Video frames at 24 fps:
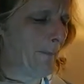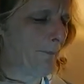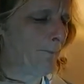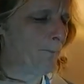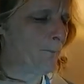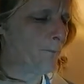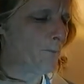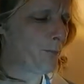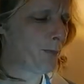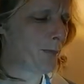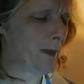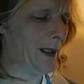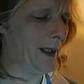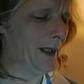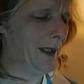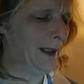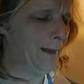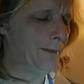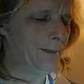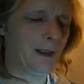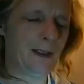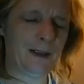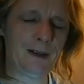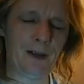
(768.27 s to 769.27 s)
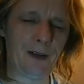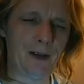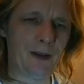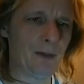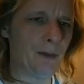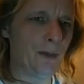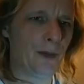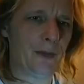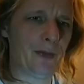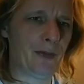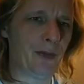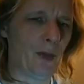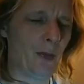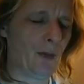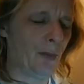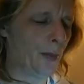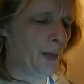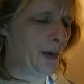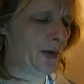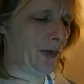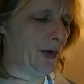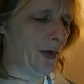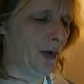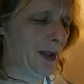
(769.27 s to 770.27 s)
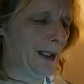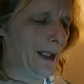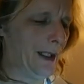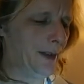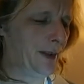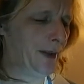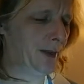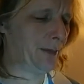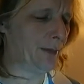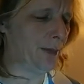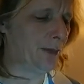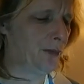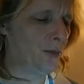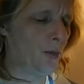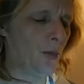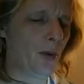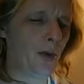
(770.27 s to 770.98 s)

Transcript: We've all heard it before.